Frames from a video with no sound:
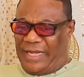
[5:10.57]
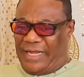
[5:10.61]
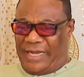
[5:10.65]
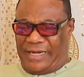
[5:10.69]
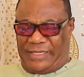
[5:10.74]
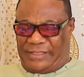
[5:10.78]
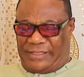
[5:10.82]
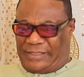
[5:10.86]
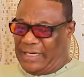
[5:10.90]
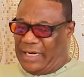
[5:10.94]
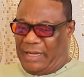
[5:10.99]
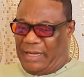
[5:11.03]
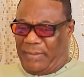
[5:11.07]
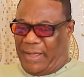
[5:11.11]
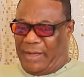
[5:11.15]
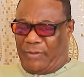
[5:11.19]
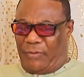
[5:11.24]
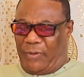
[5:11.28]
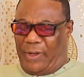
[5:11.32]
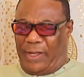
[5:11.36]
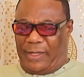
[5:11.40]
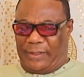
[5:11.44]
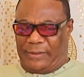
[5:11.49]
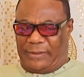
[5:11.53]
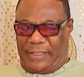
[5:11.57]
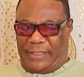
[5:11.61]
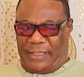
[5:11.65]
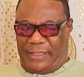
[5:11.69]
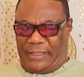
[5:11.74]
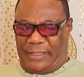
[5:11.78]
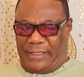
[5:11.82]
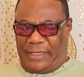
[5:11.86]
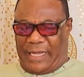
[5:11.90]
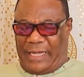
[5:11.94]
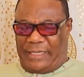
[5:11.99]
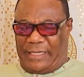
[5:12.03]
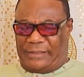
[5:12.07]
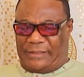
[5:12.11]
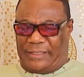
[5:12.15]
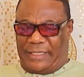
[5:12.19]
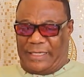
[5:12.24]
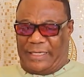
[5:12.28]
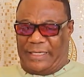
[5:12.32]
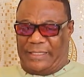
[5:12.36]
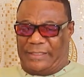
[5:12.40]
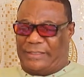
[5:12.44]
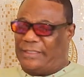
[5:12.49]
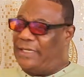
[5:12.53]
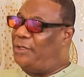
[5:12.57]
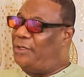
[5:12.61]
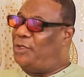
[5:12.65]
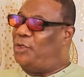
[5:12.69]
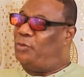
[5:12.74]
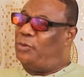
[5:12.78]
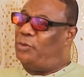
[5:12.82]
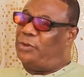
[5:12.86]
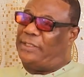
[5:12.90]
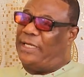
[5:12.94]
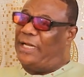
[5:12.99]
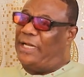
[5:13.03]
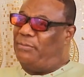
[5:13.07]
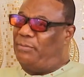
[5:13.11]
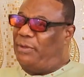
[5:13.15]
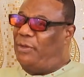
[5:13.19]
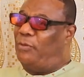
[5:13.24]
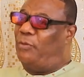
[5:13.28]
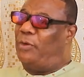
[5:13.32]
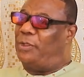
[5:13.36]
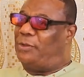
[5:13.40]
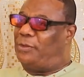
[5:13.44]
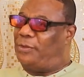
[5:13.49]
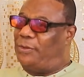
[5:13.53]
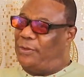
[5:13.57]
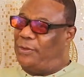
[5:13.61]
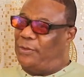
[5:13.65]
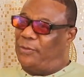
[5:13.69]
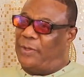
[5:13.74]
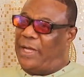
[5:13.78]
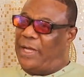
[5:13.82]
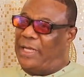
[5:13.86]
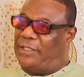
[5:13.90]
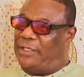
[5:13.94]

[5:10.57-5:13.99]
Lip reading: And he said, about what? And I said, he said, you will tell me what to do.